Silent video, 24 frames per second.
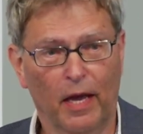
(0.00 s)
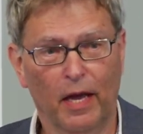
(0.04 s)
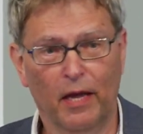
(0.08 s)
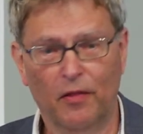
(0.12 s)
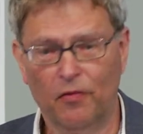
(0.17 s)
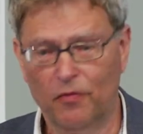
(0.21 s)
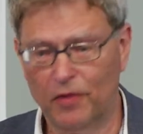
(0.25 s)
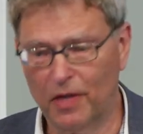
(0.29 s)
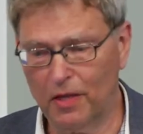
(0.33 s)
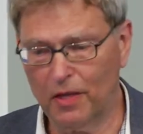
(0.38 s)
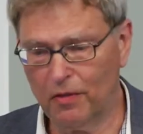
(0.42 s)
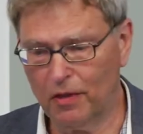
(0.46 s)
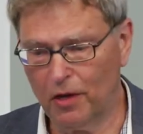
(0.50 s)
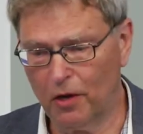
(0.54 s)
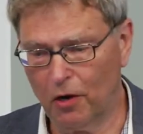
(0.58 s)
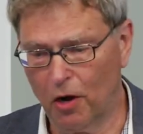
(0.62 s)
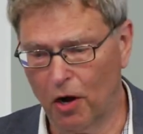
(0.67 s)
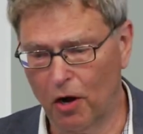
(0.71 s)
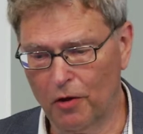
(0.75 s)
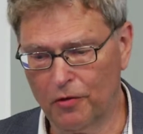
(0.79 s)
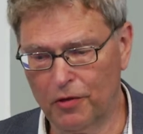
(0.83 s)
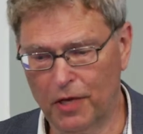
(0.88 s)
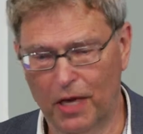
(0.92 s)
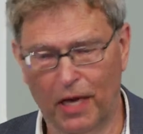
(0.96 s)
And then there
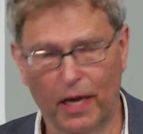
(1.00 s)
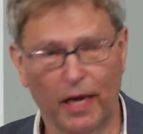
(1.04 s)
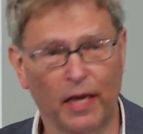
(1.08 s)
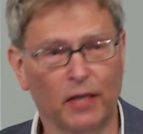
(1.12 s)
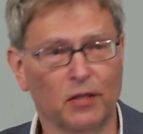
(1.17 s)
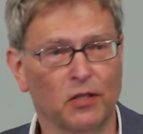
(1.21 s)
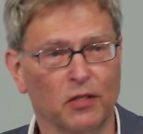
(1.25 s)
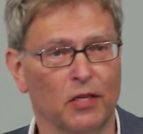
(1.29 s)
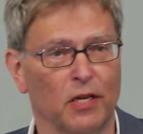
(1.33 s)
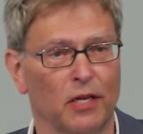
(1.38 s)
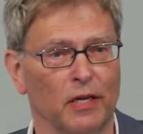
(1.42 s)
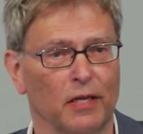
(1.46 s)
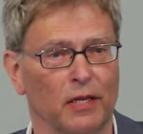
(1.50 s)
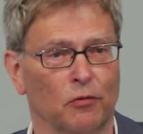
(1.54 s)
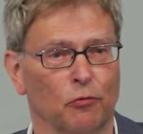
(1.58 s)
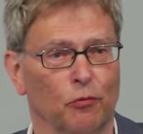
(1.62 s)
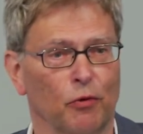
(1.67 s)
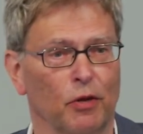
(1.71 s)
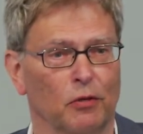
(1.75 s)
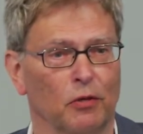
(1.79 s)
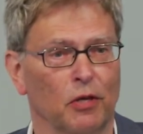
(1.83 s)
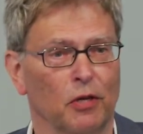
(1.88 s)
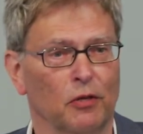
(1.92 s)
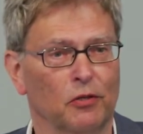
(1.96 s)
are the excellent
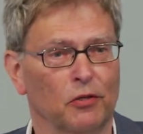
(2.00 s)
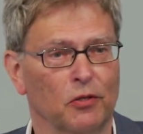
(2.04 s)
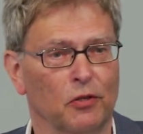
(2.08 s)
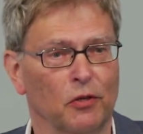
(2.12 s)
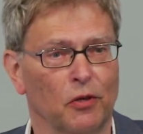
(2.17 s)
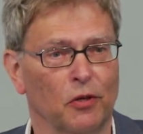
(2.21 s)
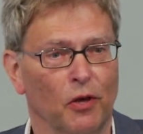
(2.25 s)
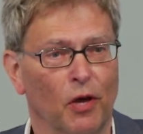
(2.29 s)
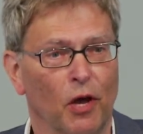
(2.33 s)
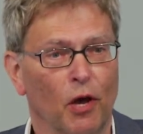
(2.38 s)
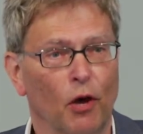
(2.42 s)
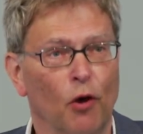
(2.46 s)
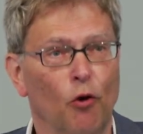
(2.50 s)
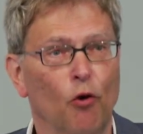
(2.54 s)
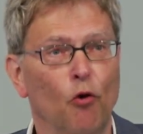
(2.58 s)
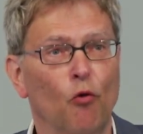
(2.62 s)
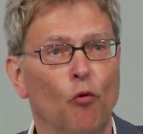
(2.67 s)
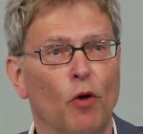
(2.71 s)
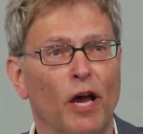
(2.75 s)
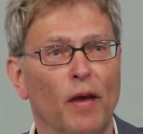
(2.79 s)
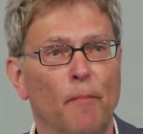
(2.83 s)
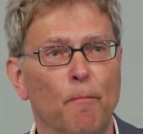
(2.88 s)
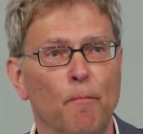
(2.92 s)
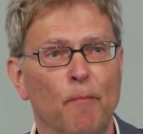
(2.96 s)
critics
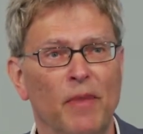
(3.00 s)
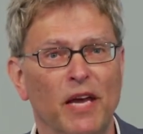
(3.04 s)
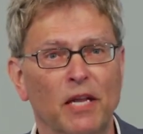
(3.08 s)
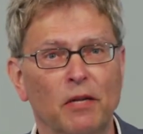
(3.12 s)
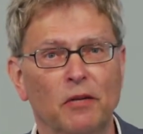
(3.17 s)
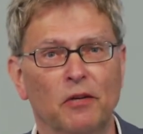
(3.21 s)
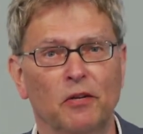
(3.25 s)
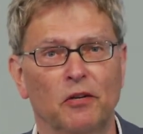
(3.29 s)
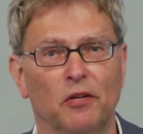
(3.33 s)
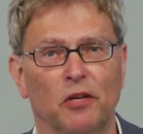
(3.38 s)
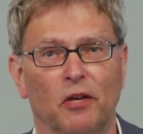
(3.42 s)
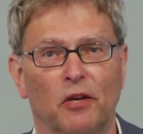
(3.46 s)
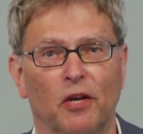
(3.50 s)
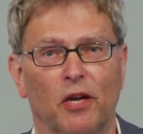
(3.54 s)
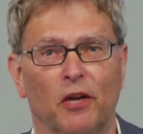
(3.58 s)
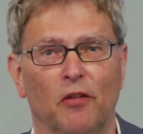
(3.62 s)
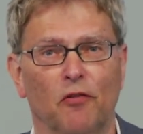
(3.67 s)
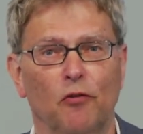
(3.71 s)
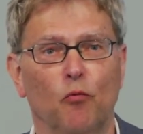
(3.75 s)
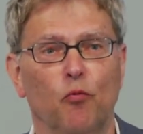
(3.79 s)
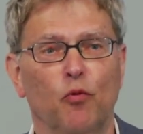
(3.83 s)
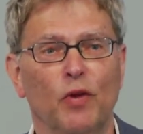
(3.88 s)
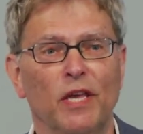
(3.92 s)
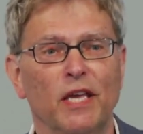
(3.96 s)
who amend
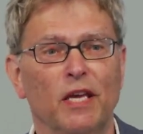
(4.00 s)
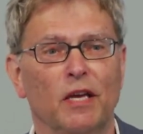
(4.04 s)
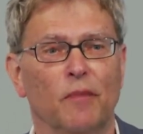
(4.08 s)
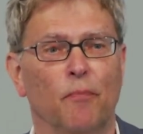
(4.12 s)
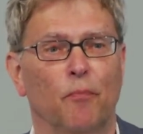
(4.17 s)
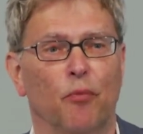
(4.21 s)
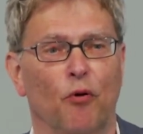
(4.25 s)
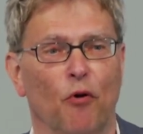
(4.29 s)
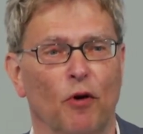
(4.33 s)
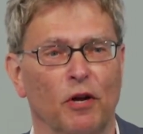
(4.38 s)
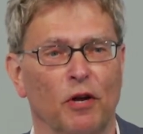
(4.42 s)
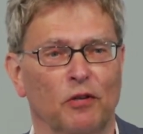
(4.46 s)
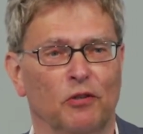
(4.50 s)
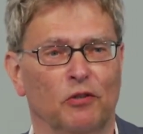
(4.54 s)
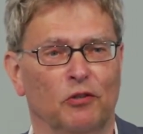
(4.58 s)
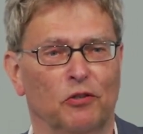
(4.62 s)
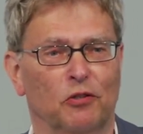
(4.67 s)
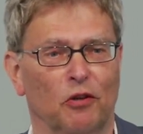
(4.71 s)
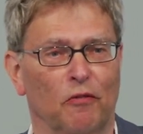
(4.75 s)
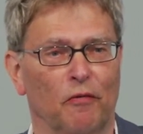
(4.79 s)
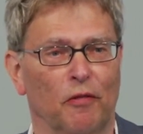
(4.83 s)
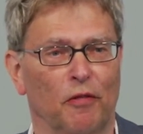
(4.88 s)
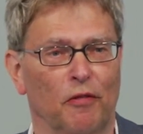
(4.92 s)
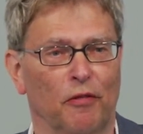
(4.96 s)
the weak
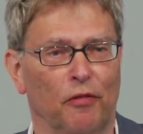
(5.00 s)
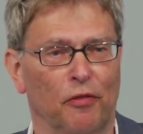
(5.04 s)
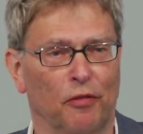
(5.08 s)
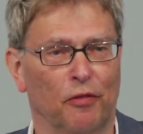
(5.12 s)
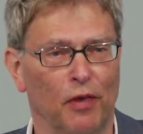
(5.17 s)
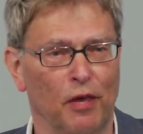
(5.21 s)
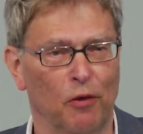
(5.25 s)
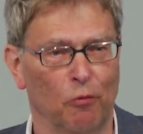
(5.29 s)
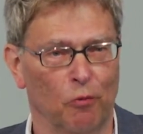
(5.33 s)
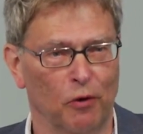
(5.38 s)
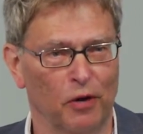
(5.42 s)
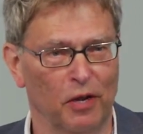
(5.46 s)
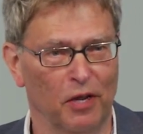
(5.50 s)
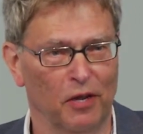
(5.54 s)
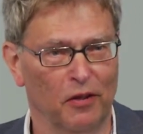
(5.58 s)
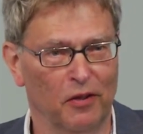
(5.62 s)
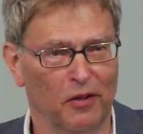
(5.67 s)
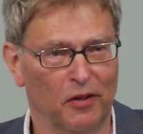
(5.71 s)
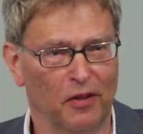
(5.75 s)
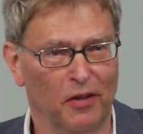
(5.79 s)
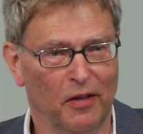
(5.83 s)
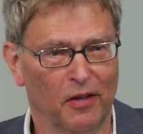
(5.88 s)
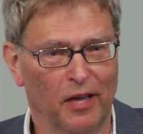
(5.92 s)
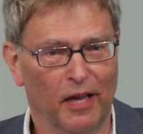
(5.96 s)
points of the theory
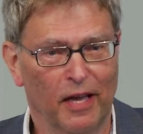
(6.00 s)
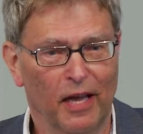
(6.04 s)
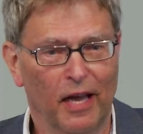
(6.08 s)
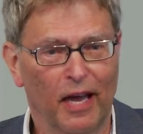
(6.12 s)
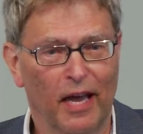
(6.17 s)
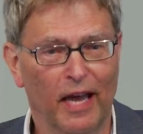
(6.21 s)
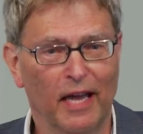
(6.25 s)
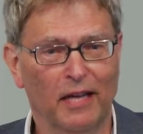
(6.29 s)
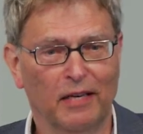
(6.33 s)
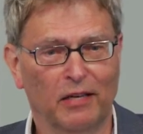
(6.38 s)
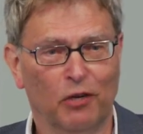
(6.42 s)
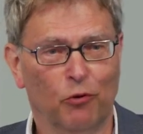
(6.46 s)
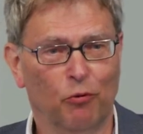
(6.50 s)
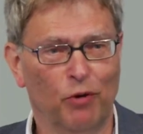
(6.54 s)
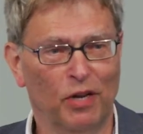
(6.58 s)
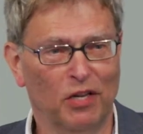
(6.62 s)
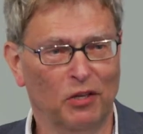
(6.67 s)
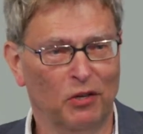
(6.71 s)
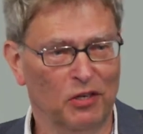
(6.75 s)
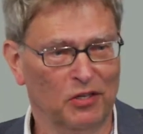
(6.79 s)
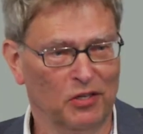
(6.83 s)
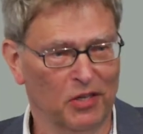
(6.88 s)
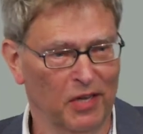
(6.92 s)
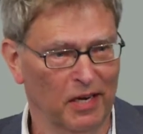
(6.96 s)
and
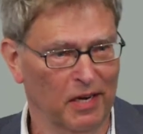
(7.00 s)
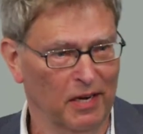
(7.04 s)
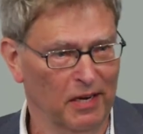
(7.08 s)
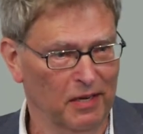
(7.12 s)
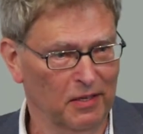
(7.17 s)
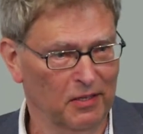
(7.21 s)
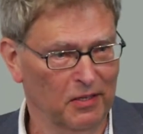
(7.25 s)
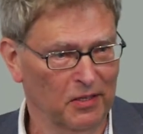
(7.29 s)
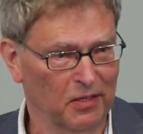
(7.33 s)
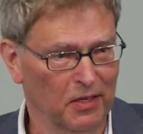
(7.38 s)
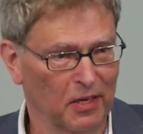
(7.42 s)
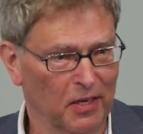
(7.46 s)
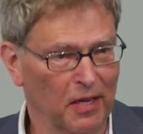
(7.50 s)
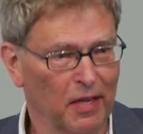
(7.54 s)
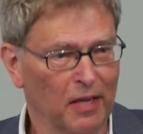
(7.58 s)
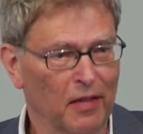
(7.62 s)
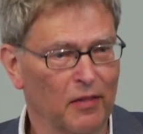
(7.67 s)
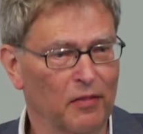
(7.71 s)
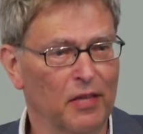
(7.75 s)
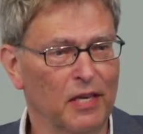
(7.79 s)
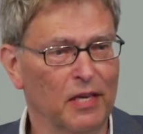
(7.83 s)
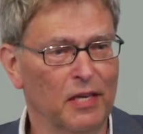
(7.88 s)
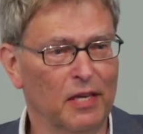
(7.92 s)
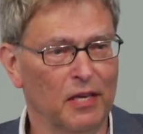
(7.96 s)
criticize
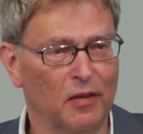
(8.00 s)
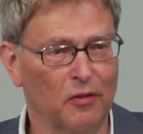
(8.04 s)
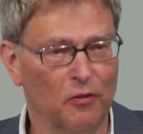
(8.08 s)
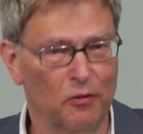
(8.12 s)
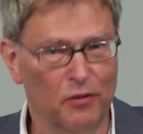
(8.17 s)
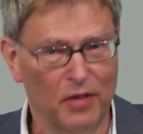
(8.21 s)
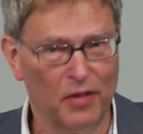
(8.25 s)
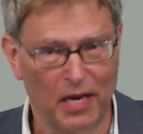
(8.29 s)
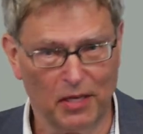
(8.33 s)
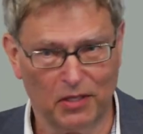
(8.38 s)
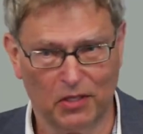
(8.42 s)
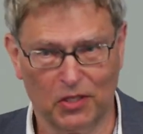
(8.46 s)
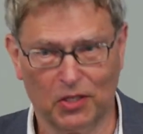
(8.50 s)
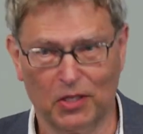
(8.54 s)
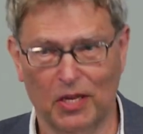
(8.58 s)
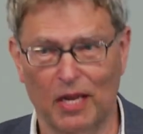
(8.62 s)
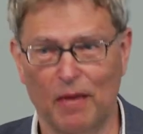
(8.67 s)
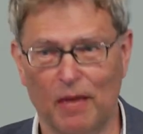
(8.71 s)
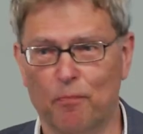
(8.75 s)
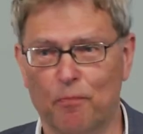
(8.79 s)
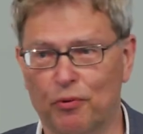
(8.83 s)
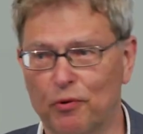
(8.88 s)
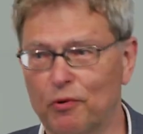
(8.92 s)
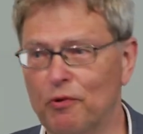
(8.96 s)
the thus
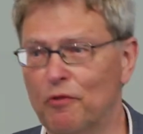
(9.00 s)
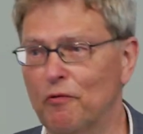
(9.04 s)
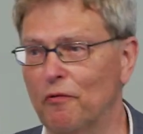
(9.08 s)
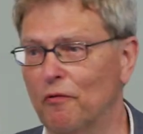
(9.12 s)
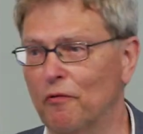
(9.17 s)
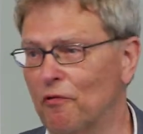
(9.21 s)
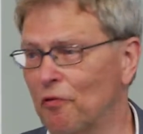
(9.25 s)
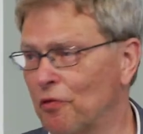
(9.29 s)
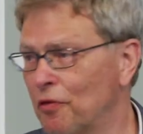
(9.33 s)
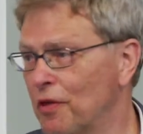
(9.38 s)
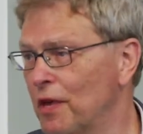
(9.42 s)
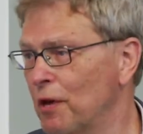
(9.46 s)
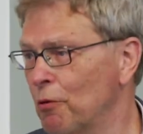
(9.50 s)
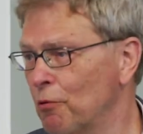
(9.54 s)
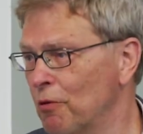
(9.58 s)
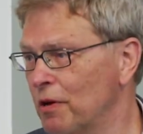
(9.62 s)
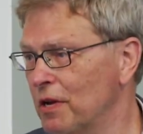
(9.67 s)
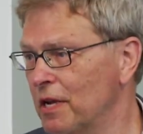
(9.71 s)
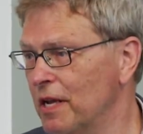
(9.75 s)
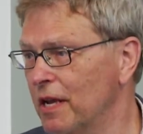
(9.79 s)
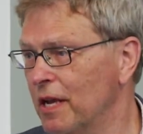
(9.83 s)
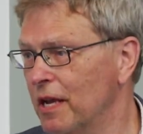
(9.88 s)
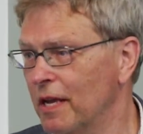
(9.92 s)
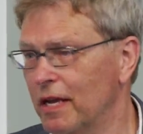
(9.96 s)
improved
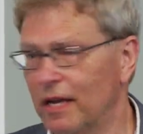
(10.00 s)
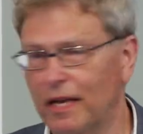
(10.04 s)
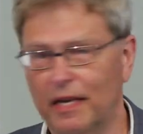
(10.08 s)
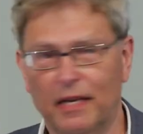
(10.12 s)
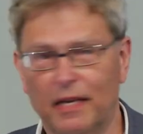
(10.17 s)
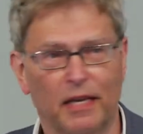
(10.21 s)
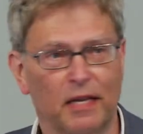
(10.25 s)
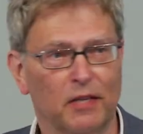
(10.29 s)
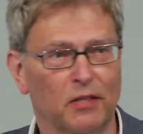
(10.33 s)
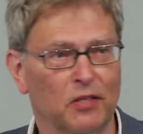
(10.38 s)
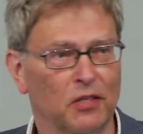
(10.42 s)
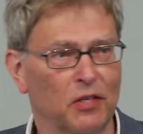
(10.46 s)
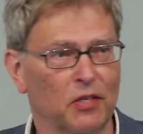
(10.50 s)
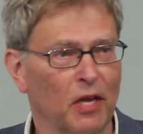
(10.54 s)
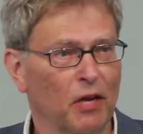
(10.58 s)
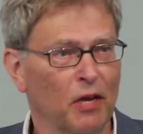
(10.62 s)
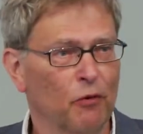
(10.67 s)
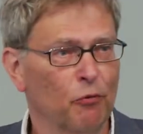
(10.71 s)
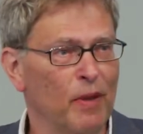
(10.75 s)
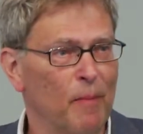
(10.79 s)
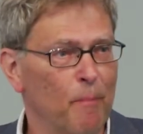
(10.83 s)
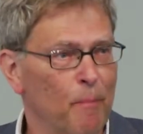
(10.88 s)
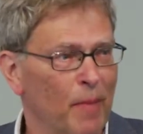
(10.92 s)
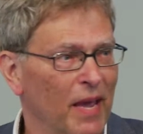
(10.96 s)
theory in its
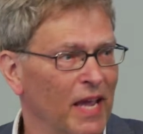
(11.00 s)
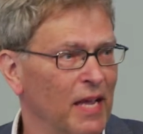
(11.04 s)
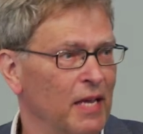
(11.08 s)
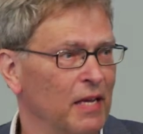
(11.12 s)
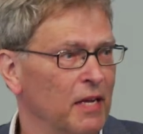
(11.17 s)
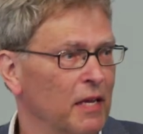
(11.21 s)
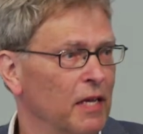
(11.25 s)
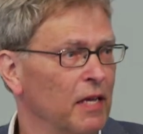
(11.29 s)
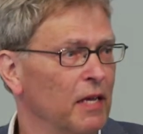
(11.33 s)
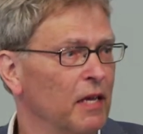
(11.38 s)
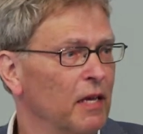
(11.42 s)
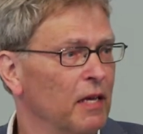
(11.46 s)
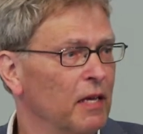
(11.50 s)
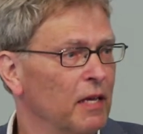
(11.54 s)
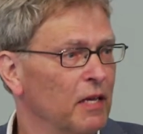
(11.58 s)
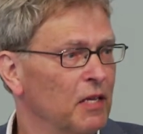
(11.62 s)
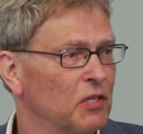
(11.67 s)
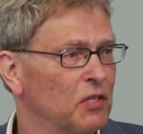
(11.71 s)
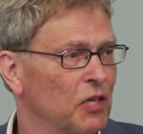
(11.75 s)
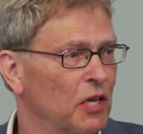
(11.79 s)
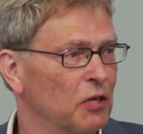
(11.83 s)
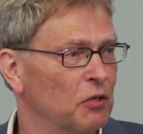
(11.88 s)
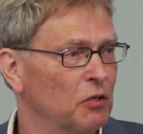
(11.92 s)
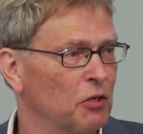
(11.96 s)
remaining
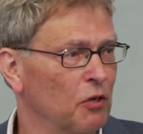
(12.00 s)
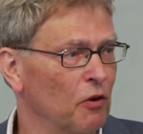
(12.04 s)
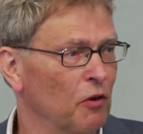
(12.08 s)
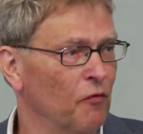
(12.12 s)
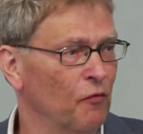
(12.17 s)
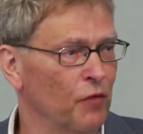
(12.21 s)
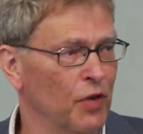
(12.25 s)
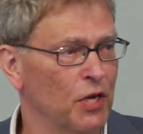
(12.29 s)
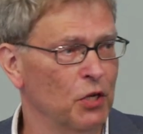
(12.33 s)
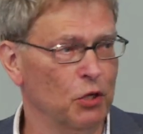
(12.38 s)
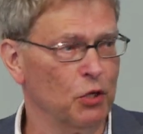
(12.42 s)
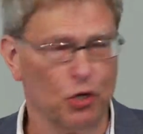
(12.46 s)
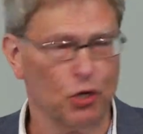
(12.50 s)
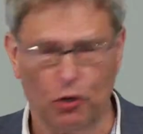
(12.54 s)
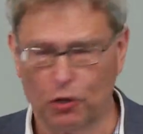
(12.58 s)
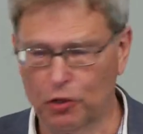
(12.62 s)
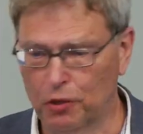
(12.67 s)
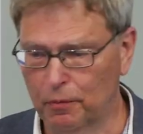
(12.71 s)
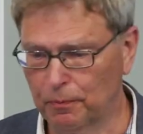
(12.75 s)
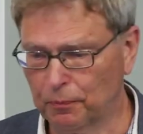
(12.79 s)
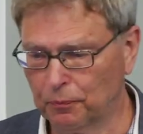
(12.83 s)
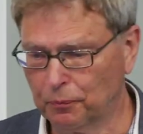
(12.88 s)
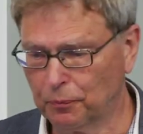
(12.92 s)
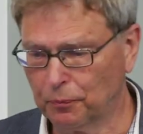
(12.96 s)
essential
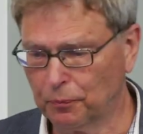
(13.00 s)
features.